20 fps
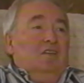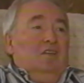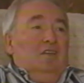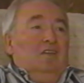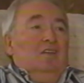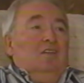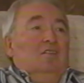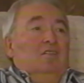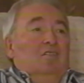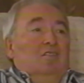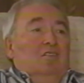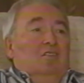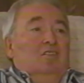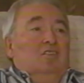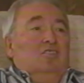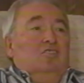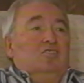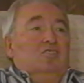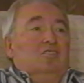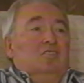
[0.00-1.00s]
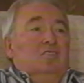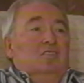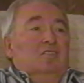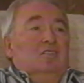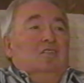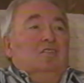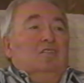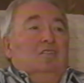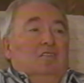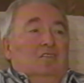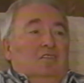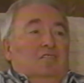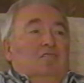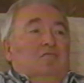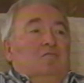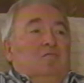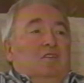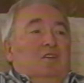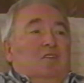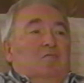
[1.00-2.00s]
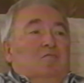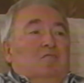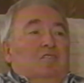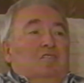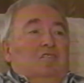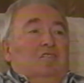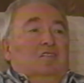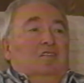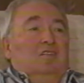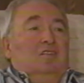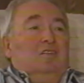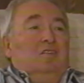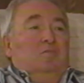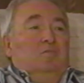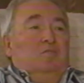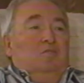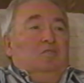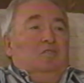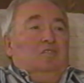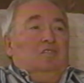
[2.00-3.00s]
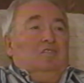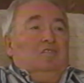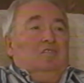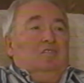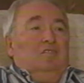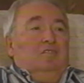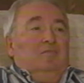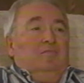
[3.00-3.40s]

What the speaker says: in Lodz is where I was in a kibbutz.